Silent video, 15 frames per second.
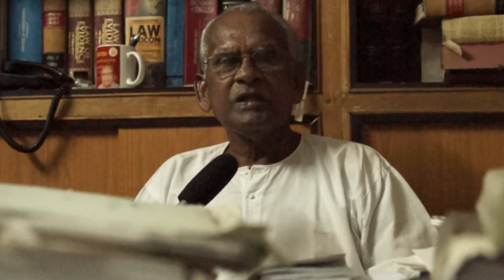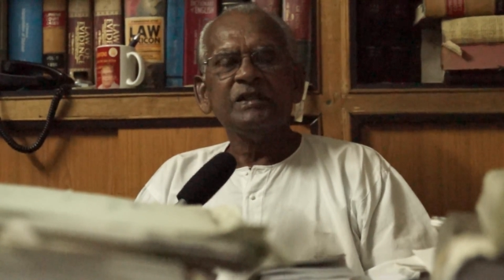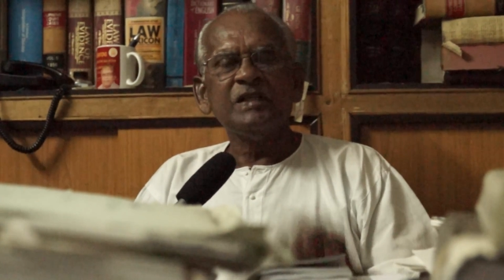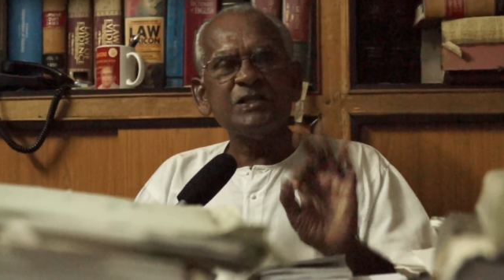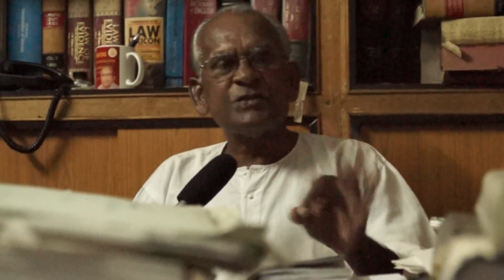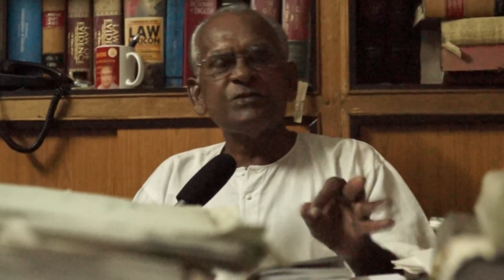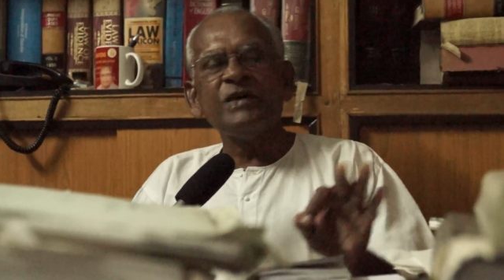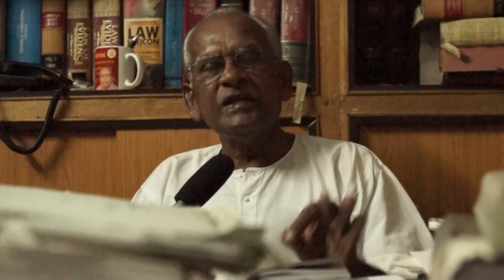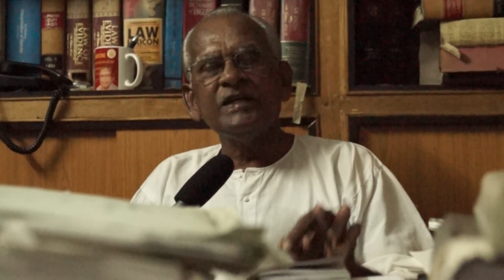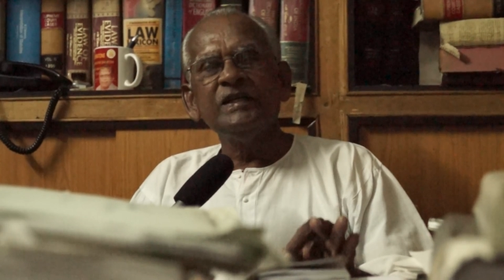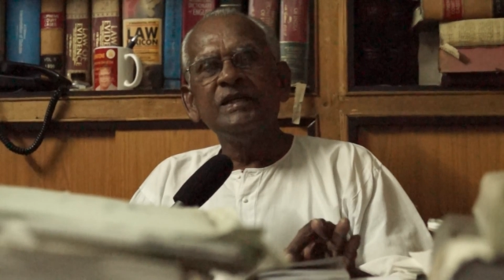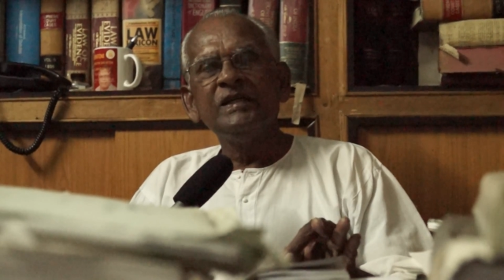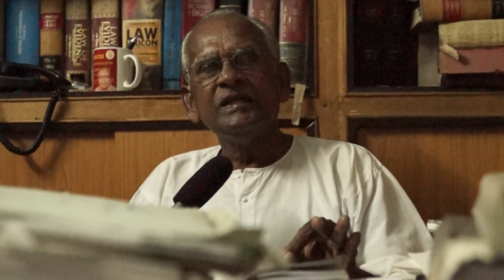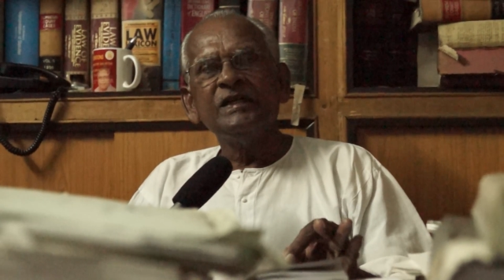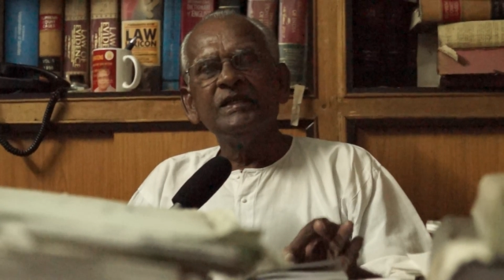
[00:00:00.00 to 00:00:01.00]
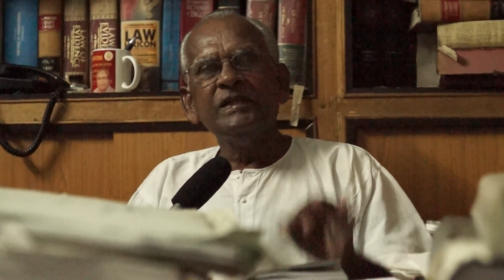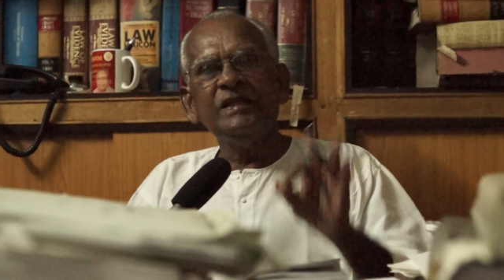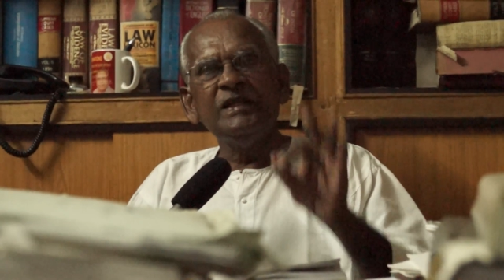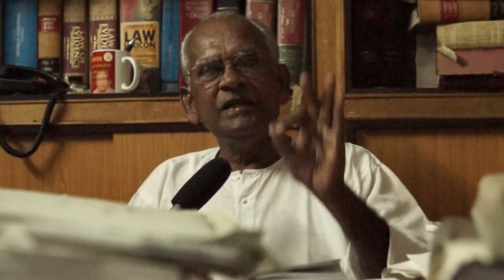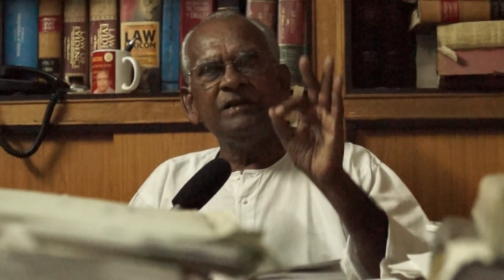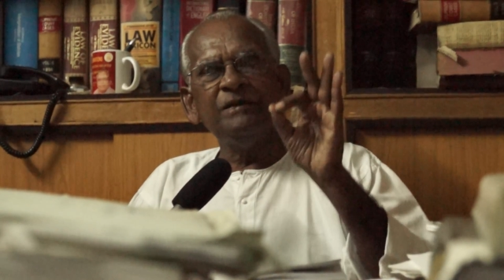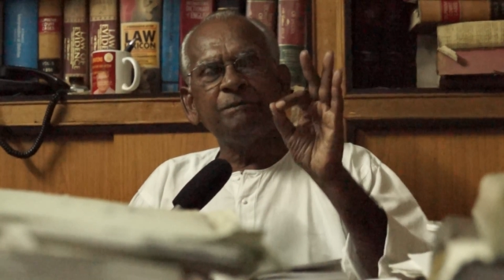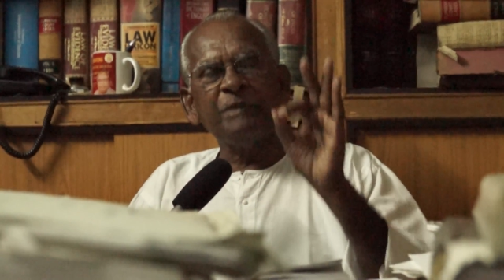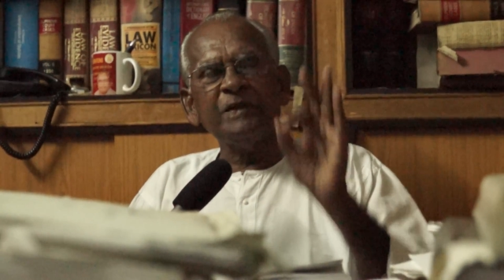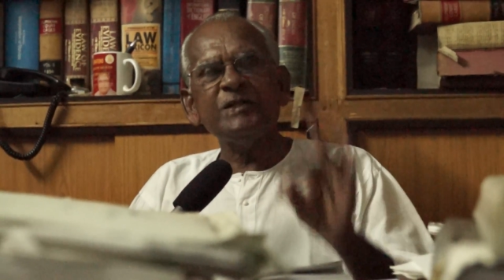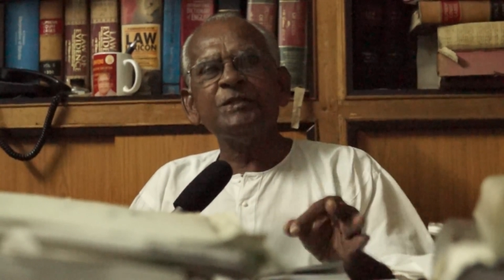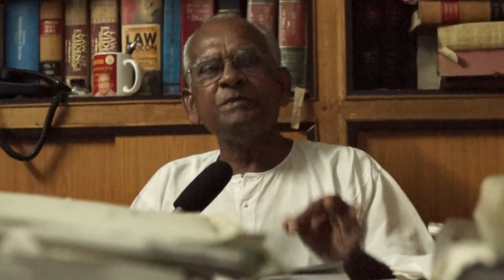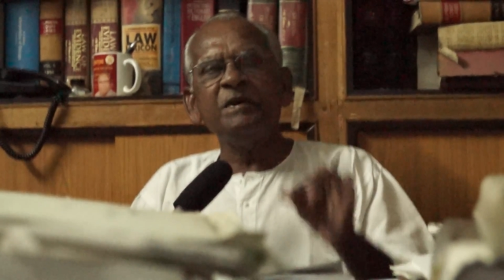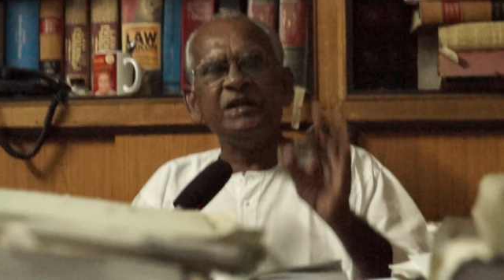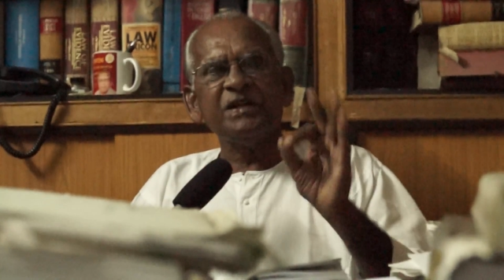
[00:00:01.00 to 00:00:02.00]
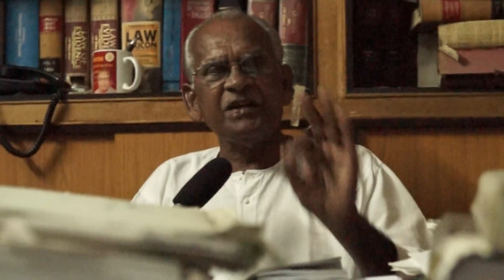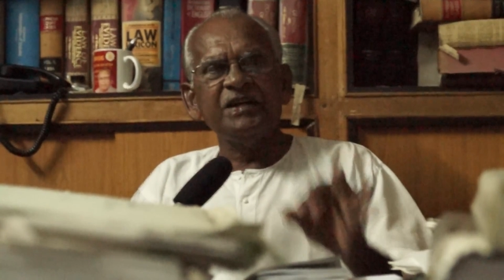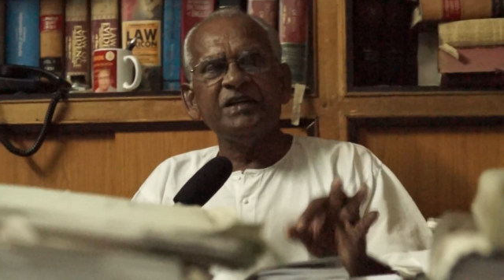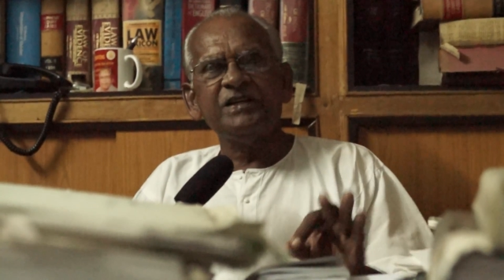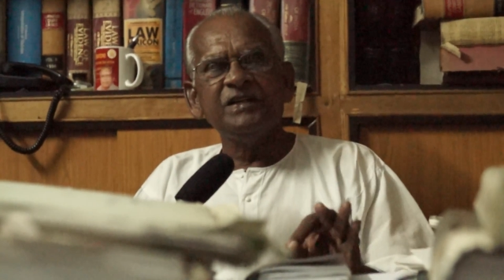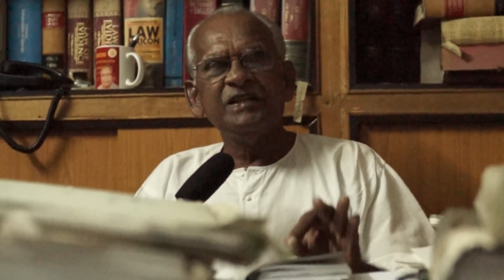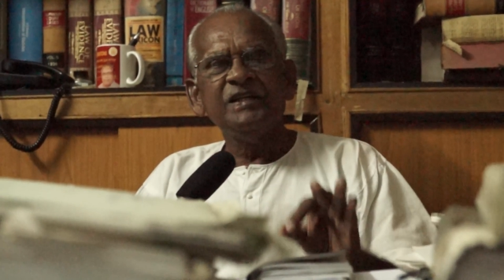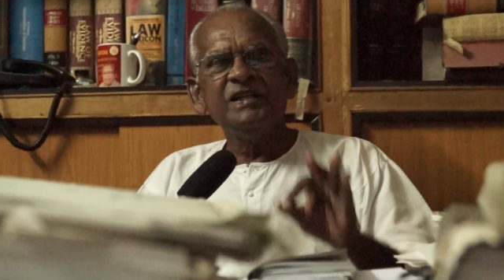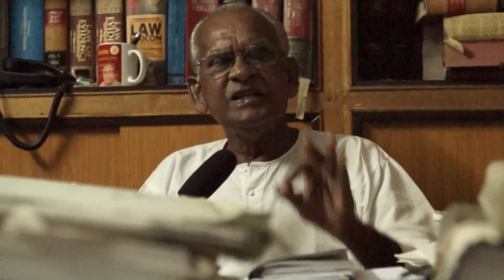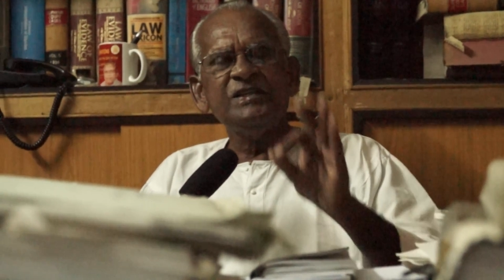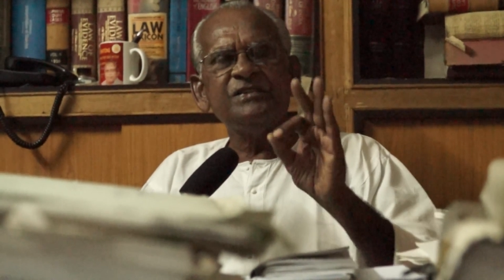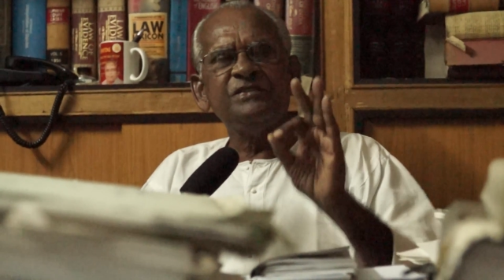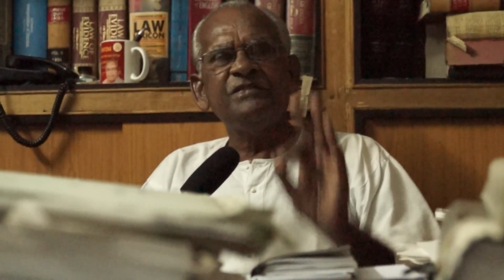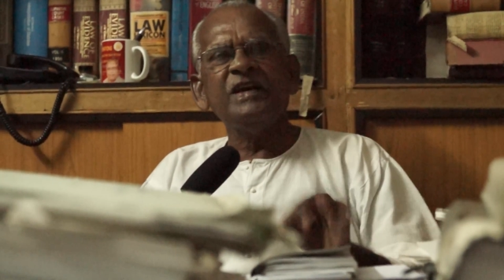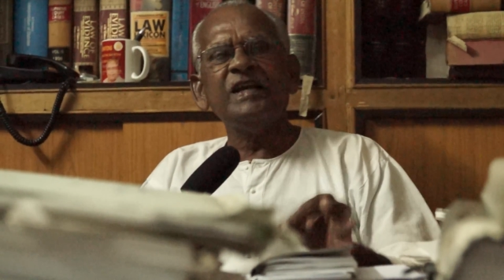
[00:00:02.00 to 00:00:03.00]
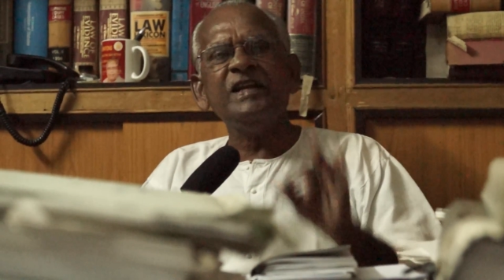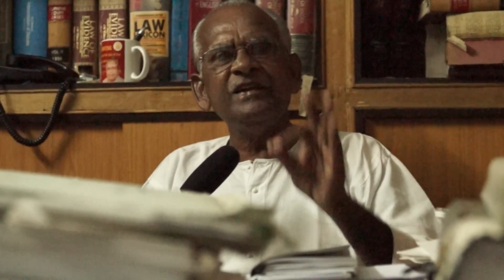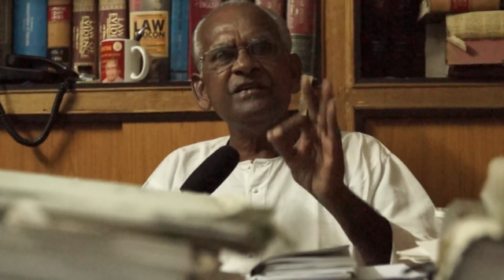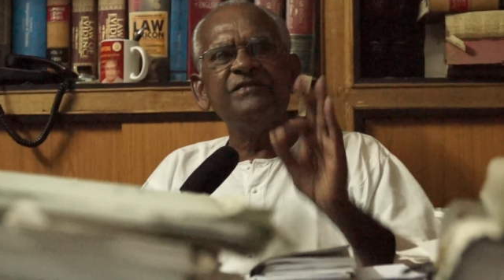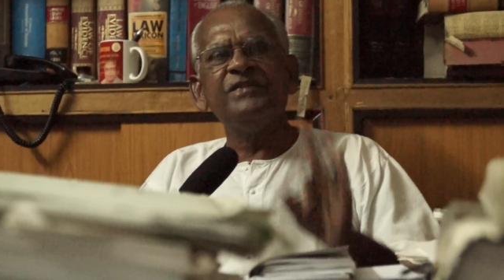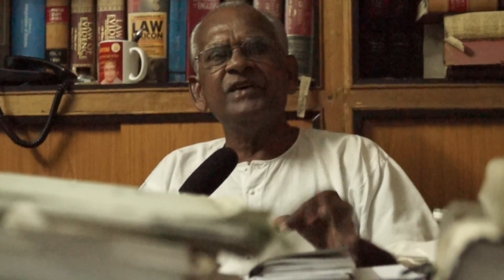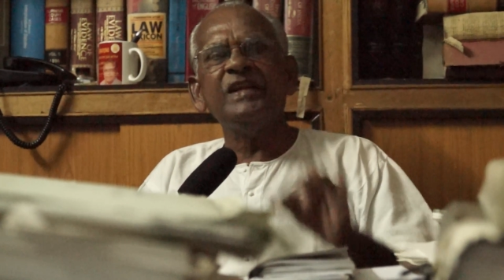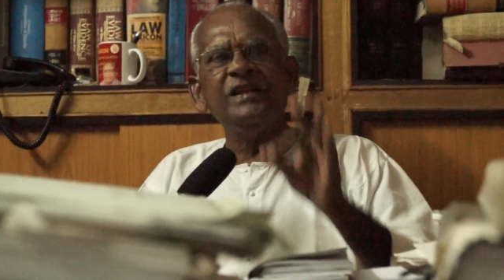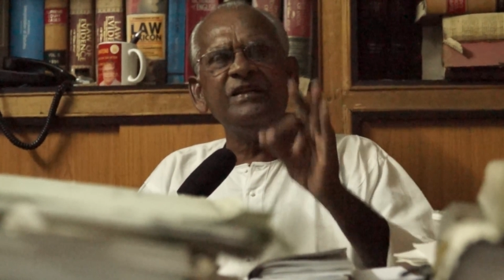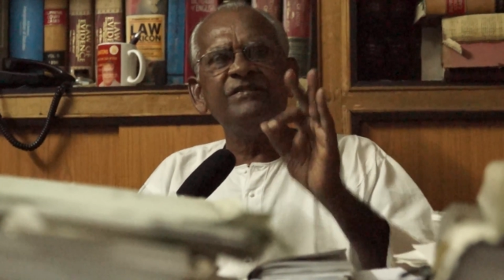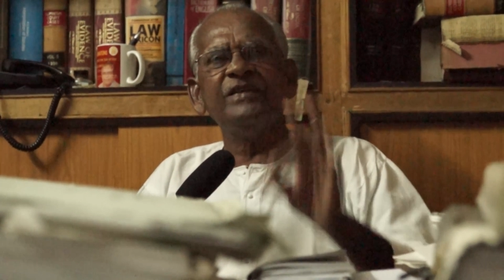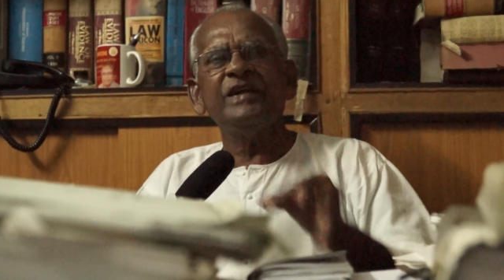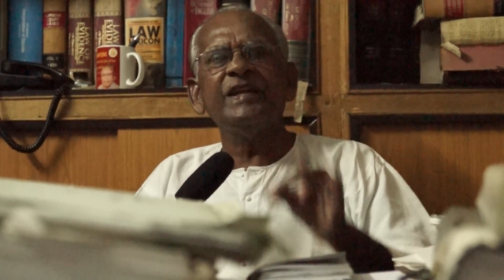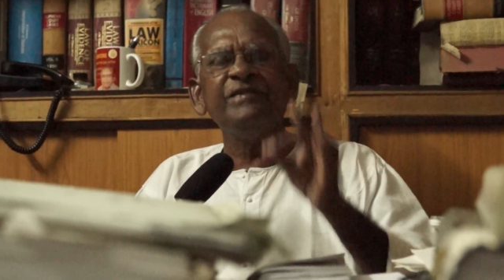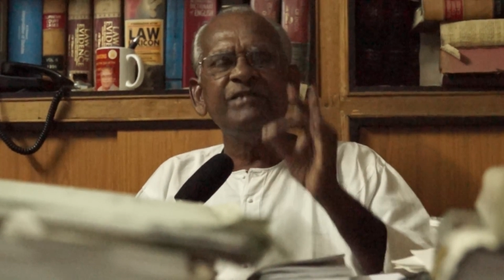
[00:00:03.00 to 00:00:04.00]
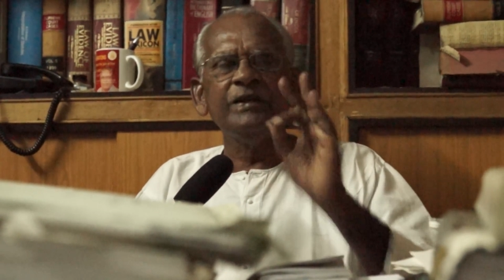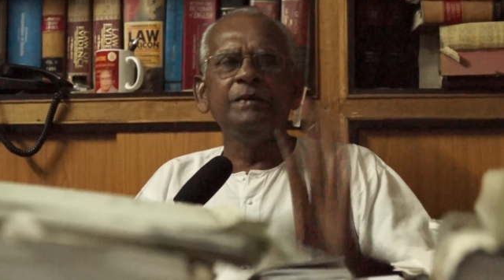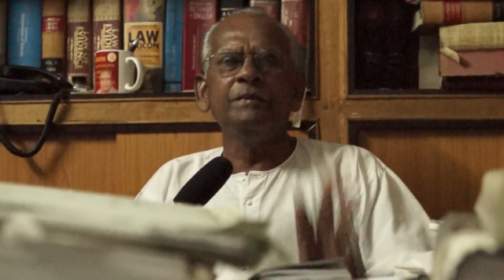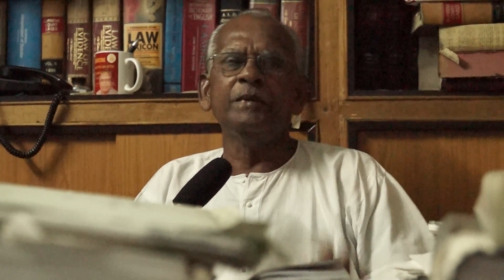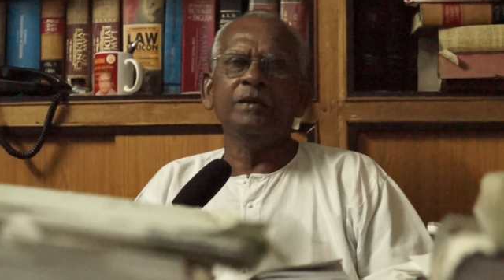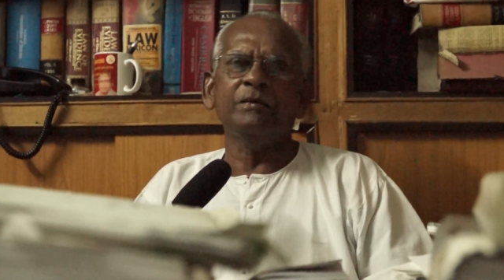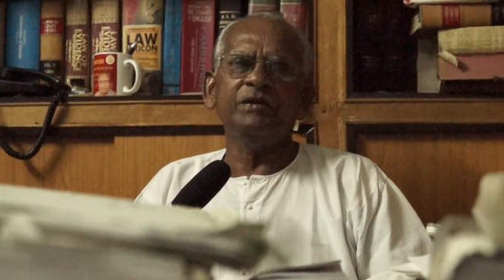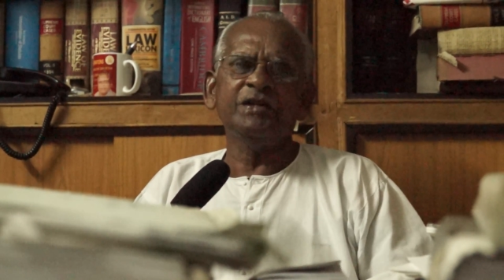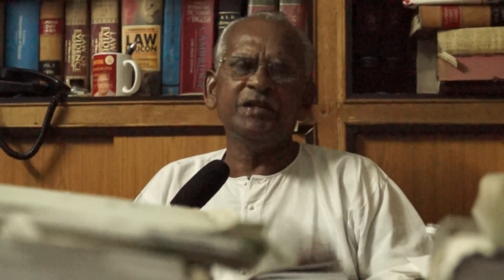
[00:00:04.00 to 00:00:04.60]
That's why the punishment rate is very, very, very minimal.